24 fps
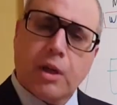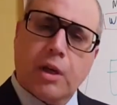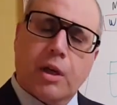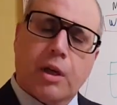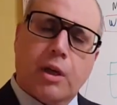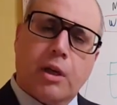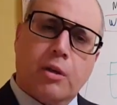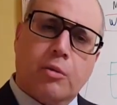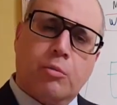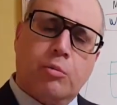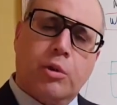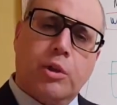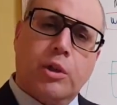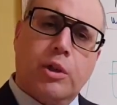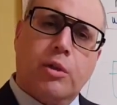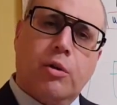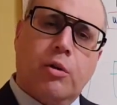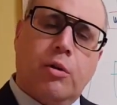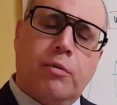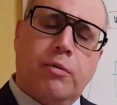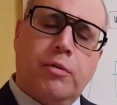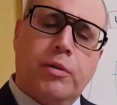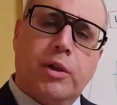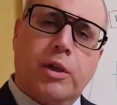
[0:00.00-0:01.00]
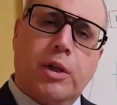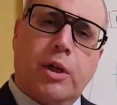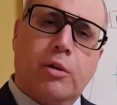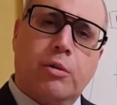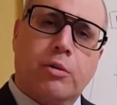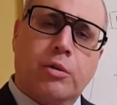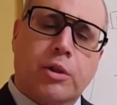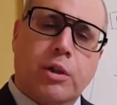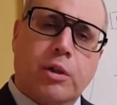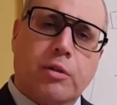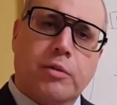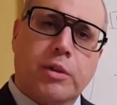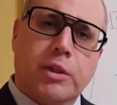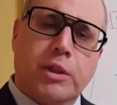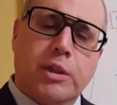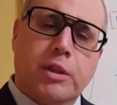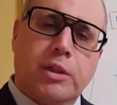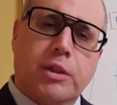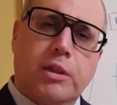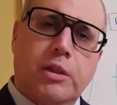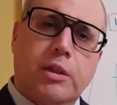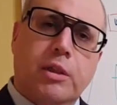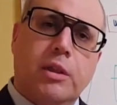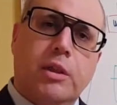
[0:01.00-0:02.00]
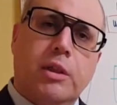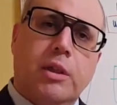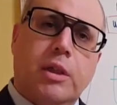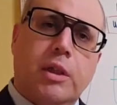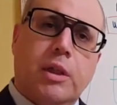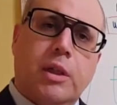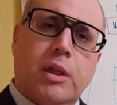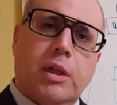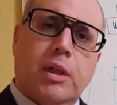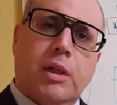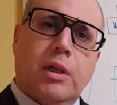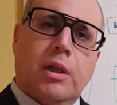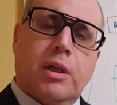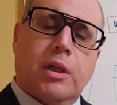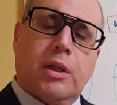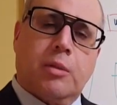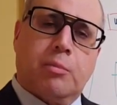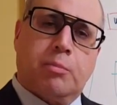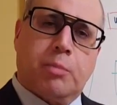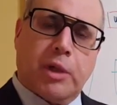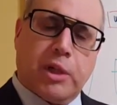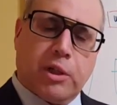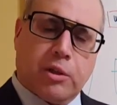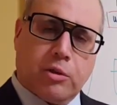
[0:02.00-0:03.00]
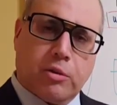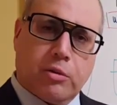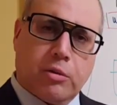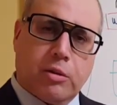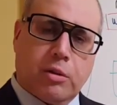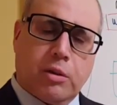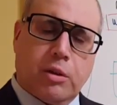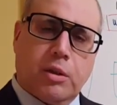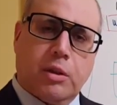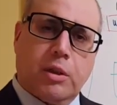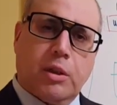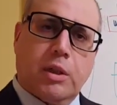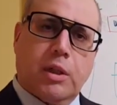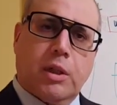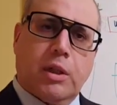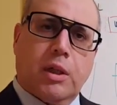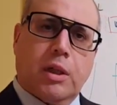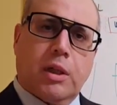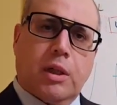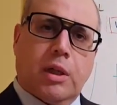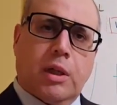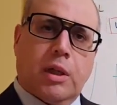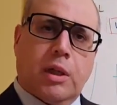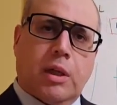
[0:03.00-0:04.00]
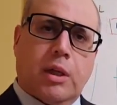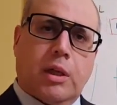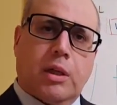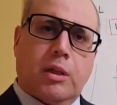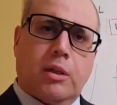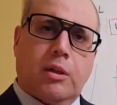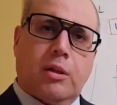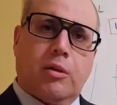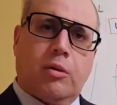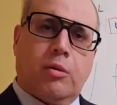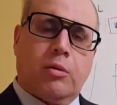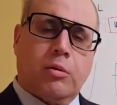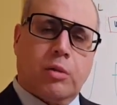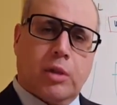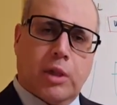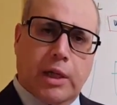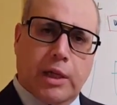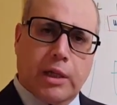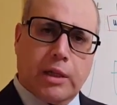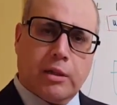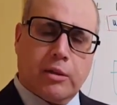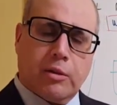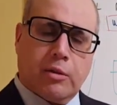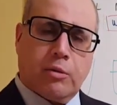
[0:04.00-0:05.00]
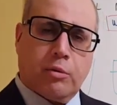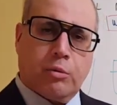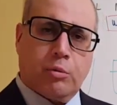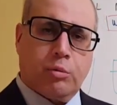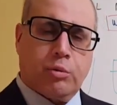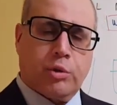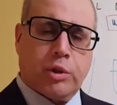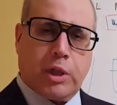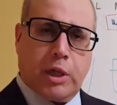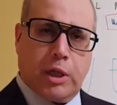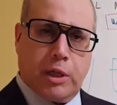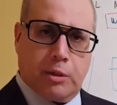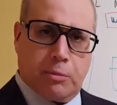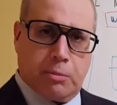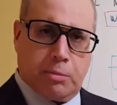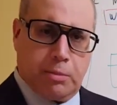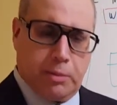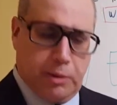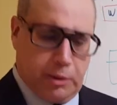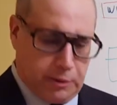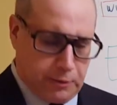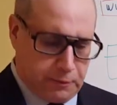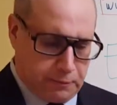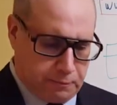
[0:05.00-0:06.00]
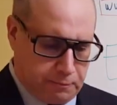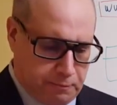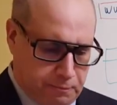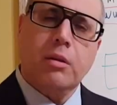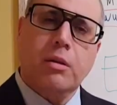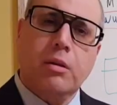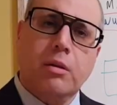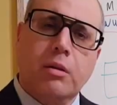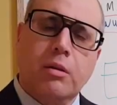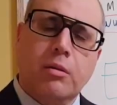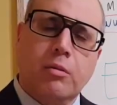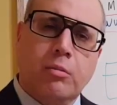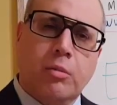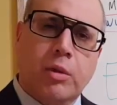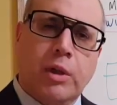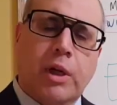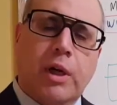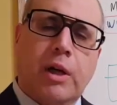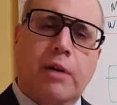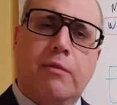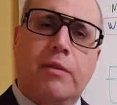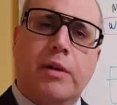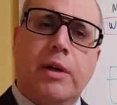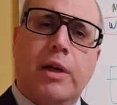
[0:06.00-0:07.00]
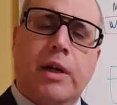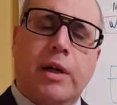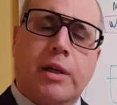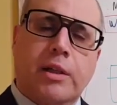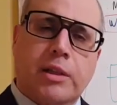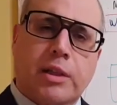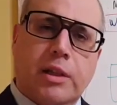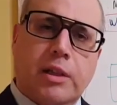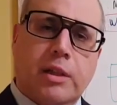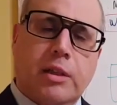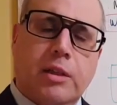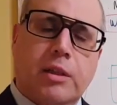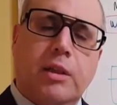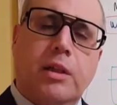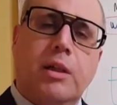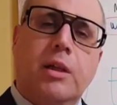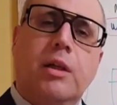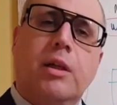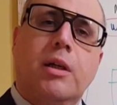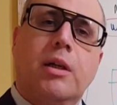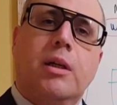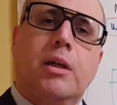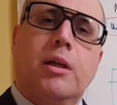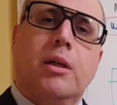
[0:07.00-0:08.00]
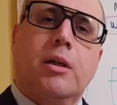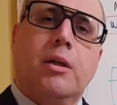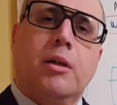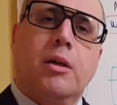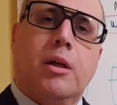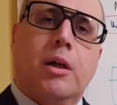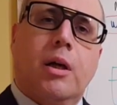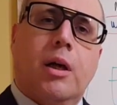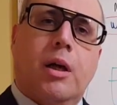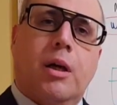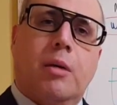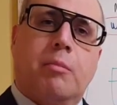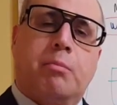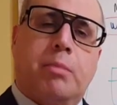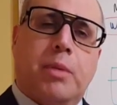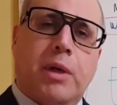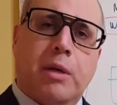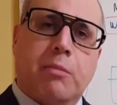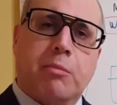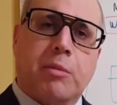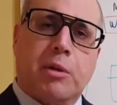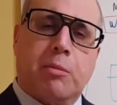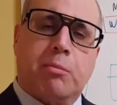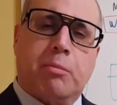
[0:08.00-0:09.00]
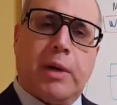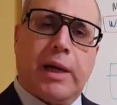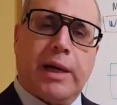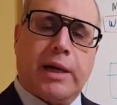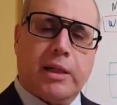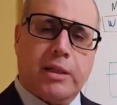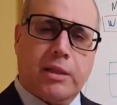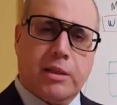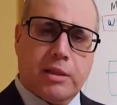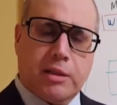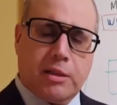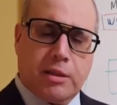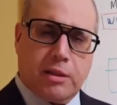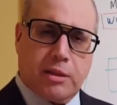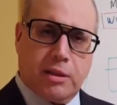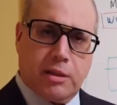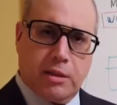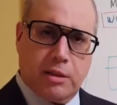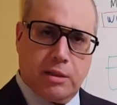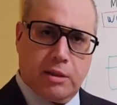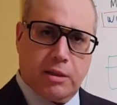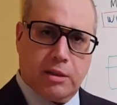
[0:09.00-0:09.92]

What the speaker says: And we offer our services in person and online through Skype. We have excellent payment packages,